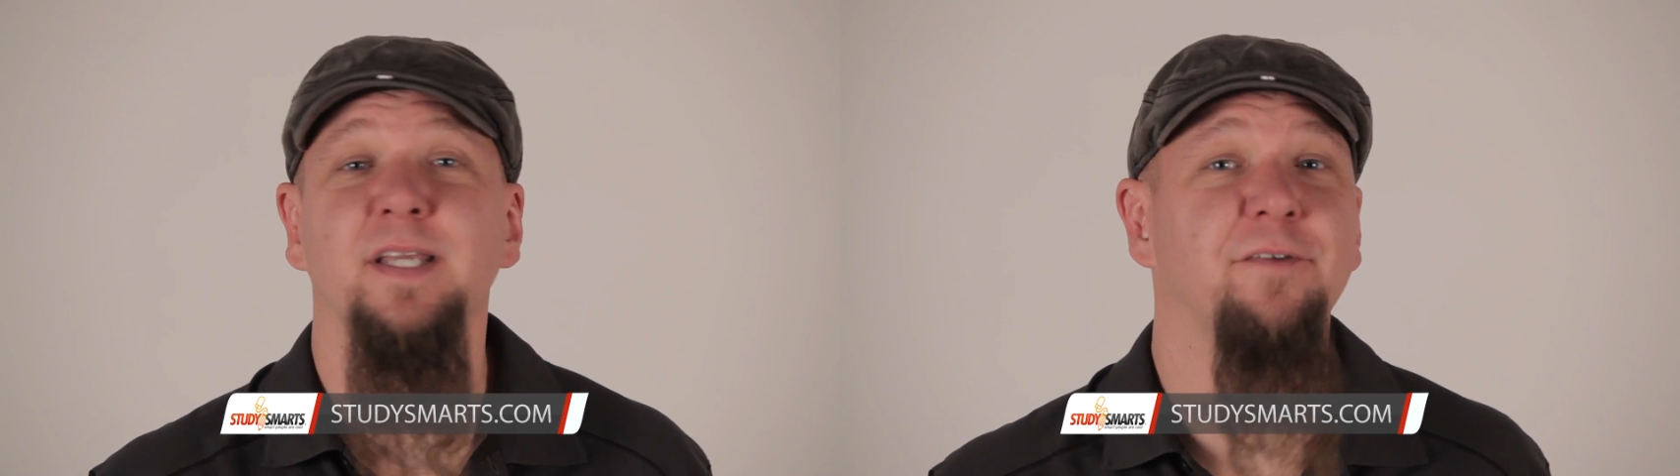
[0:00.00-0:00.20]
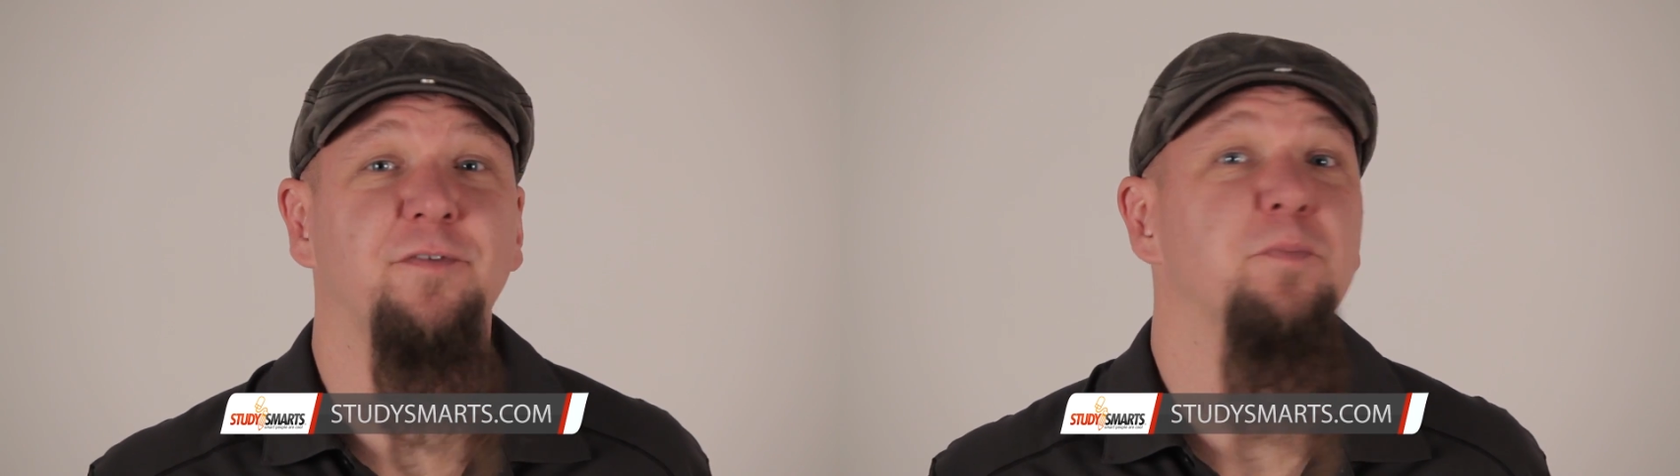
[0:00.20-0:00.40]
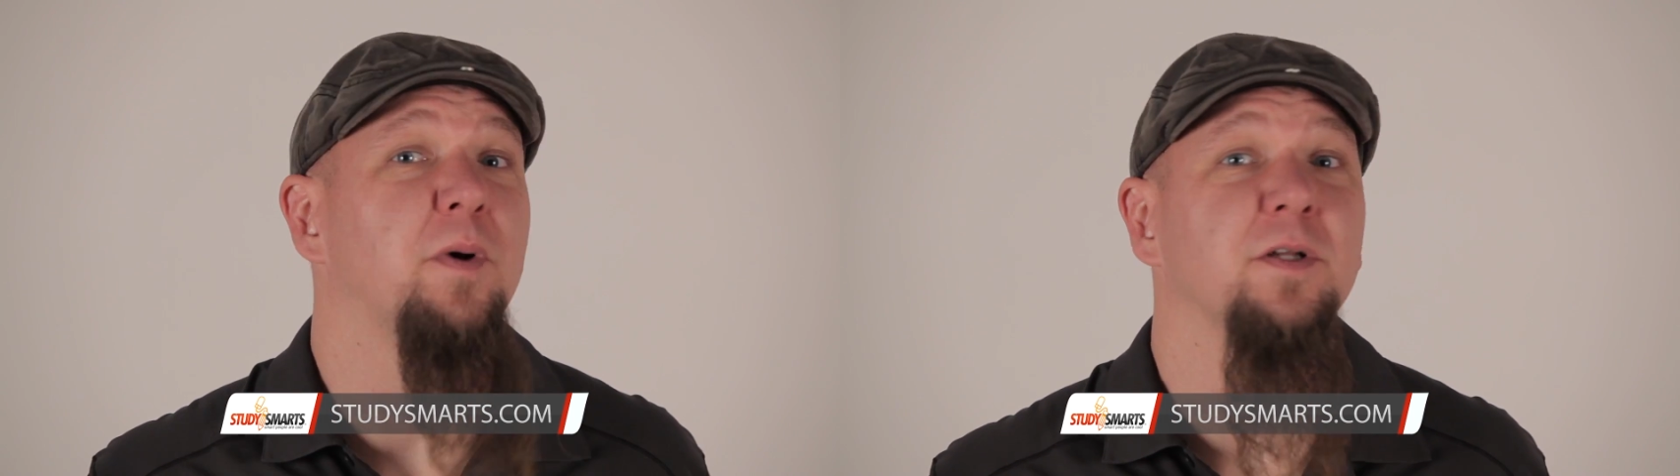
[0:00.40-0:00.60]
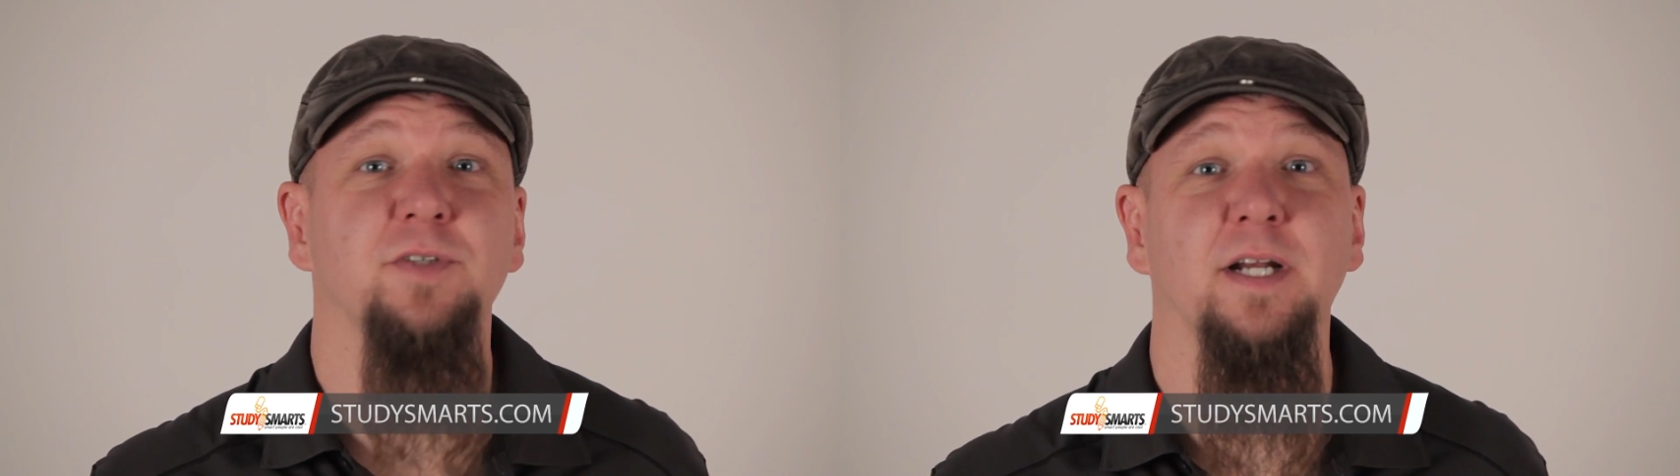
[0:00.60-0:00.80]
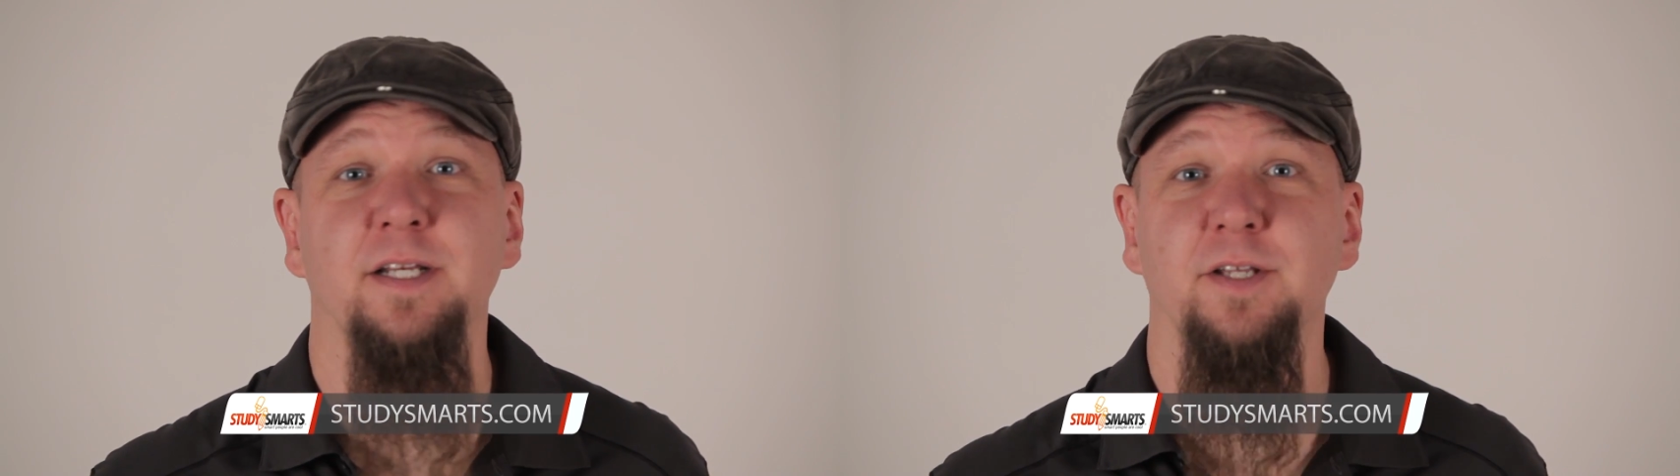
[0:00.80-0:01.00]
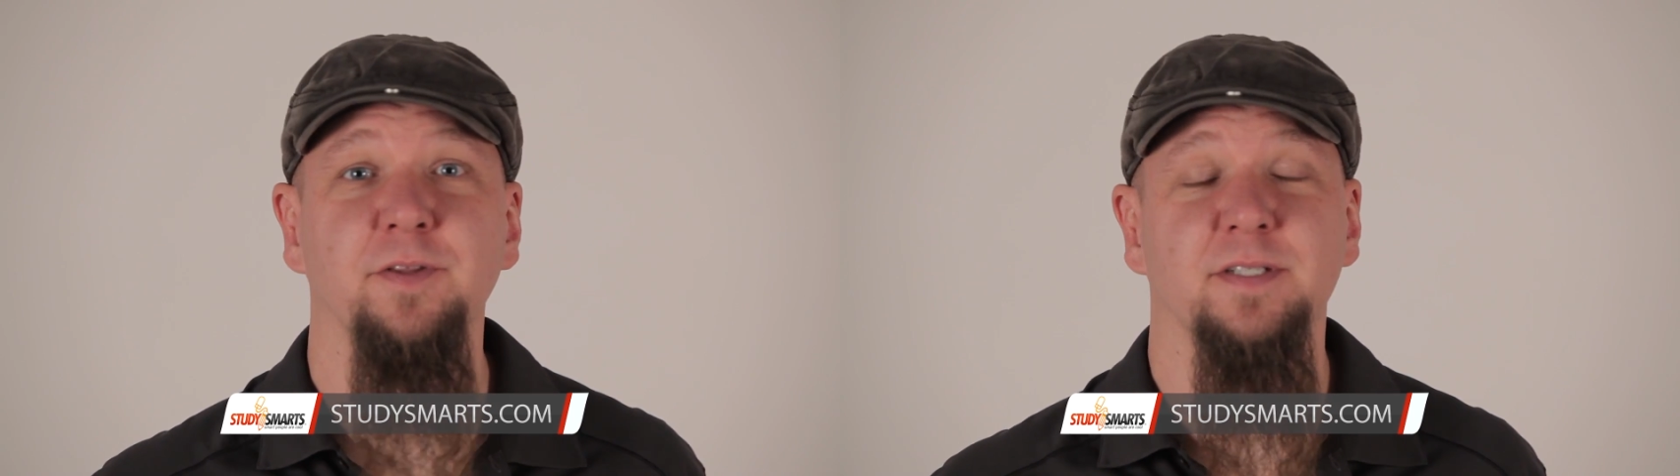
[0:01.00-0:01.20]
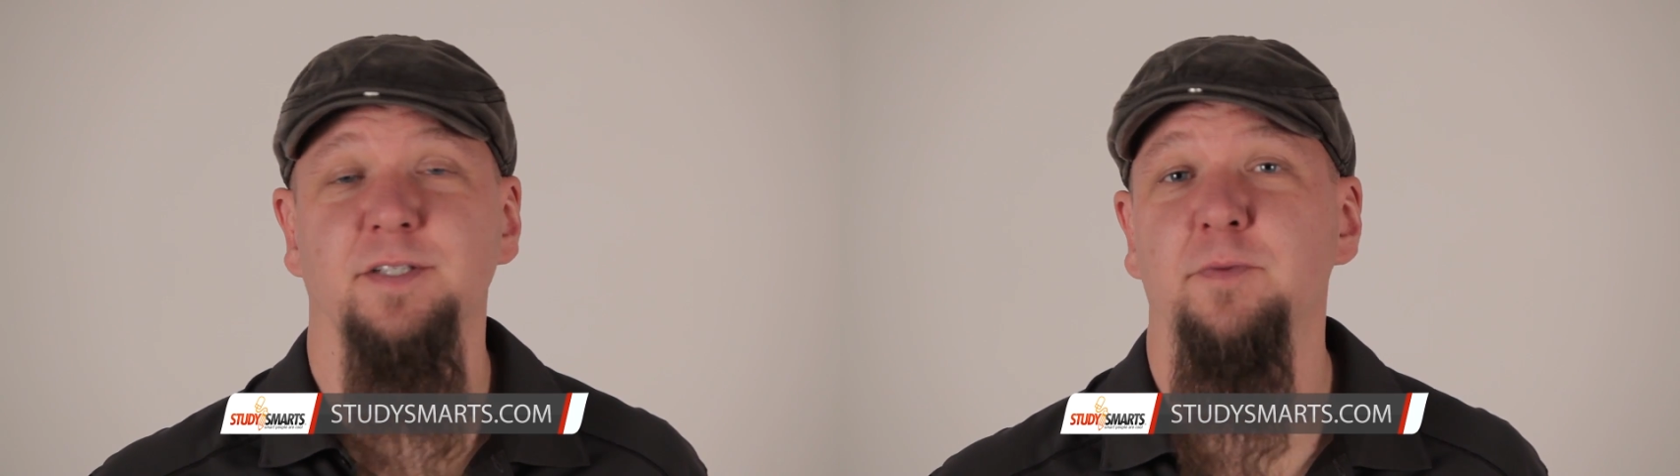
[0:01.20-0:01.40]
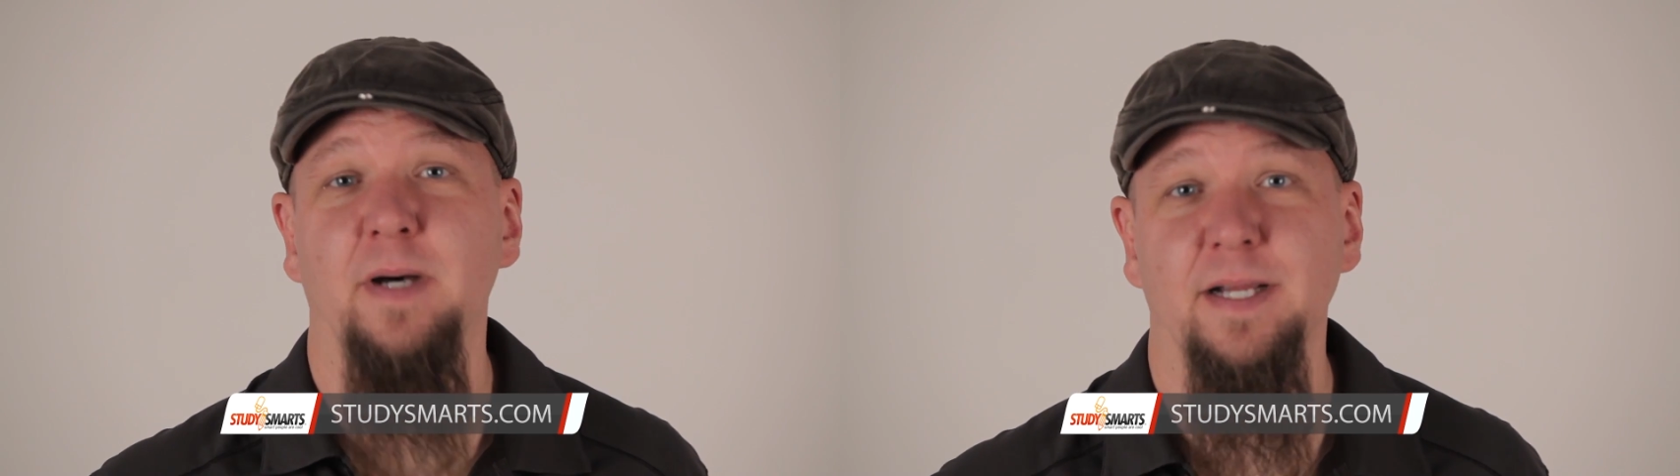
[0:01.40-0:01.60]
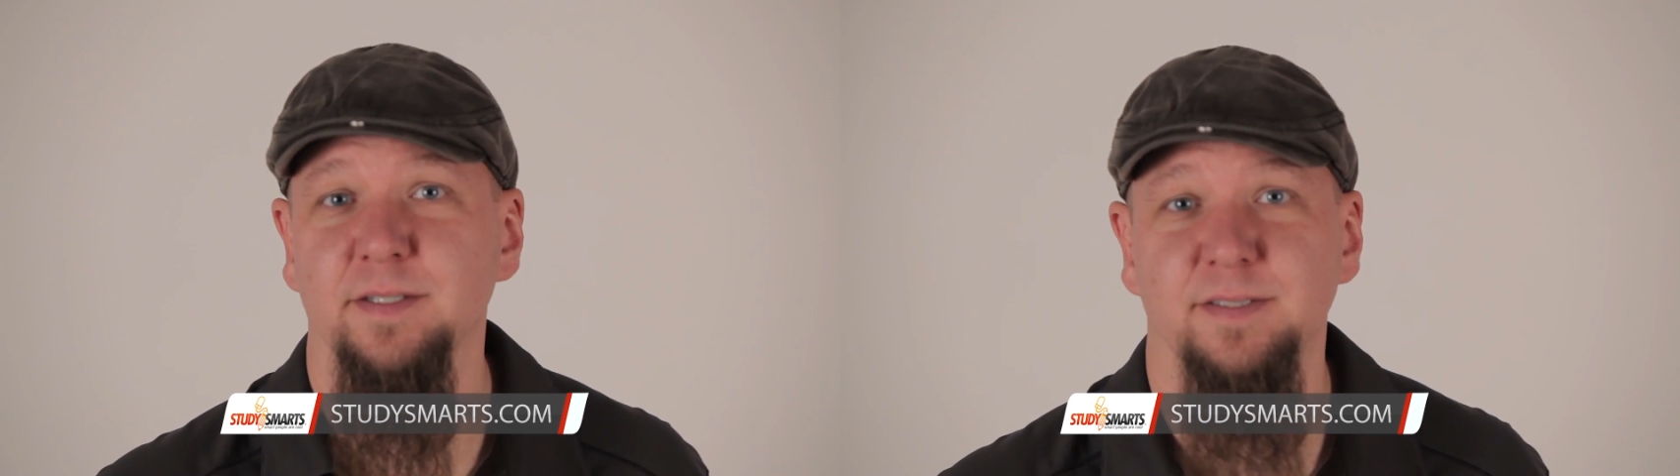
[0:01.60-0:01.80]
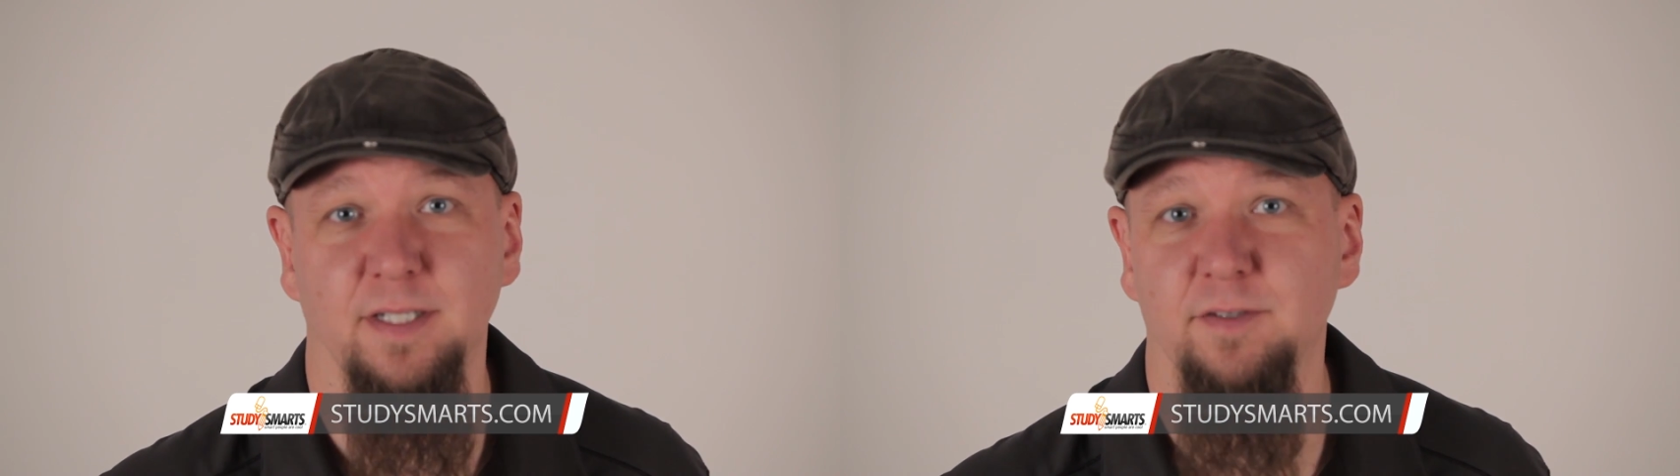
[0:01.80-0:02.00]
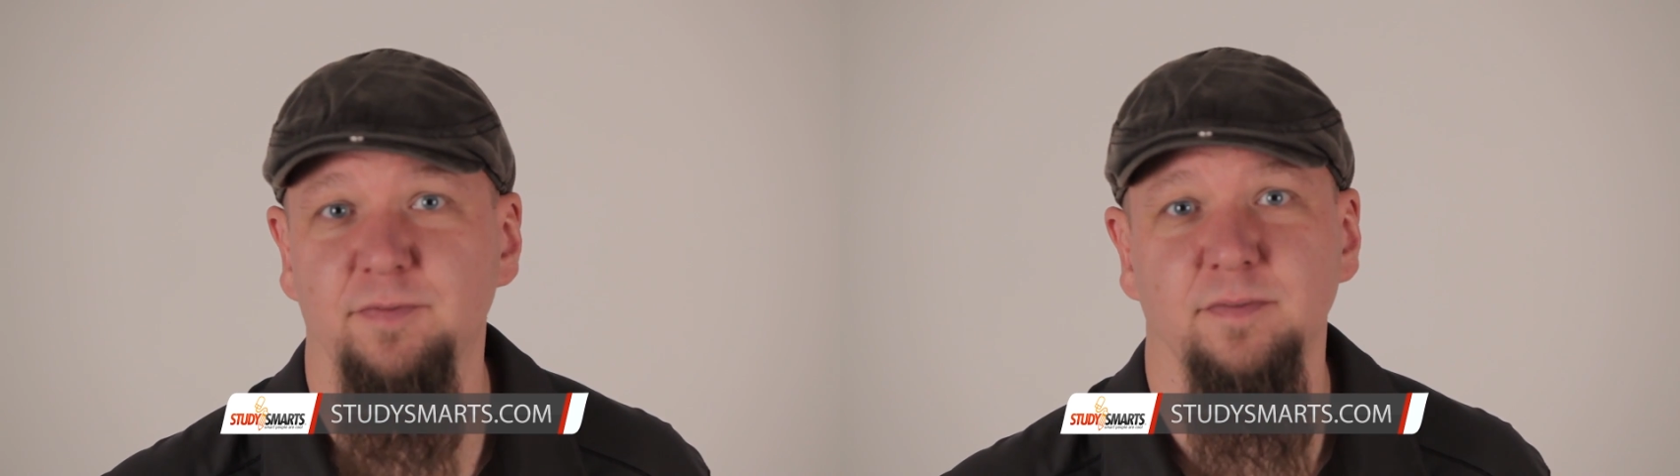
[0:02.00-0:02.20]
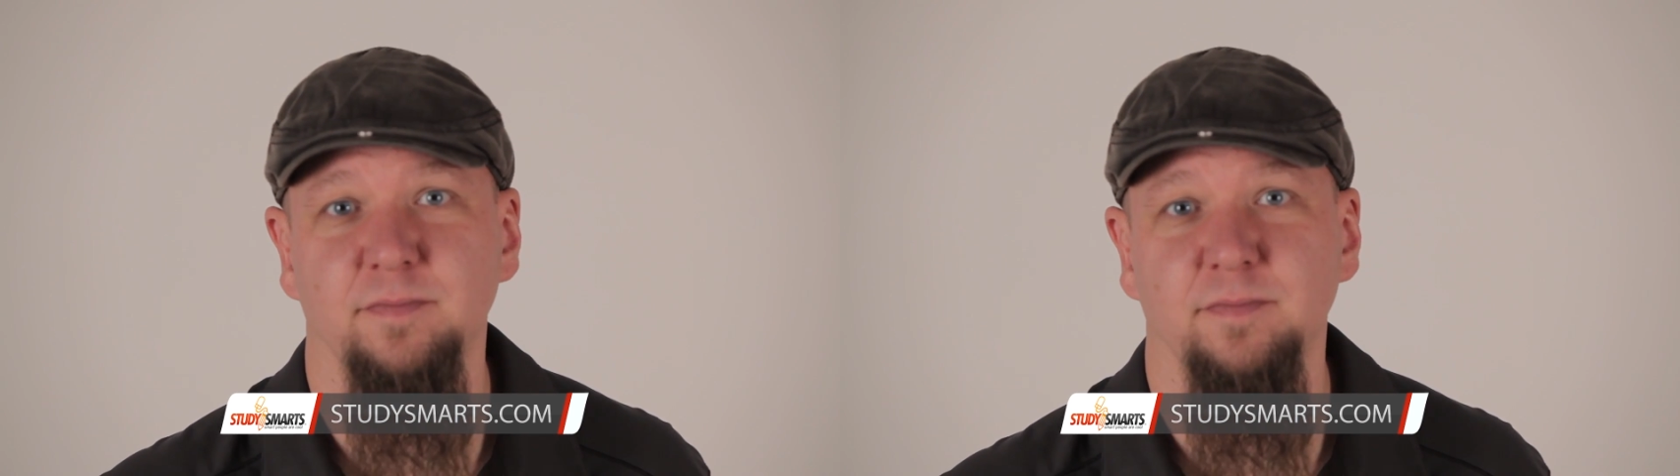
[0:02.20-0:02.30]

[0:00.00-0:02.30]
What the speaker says: if you both try to do this all by yourself.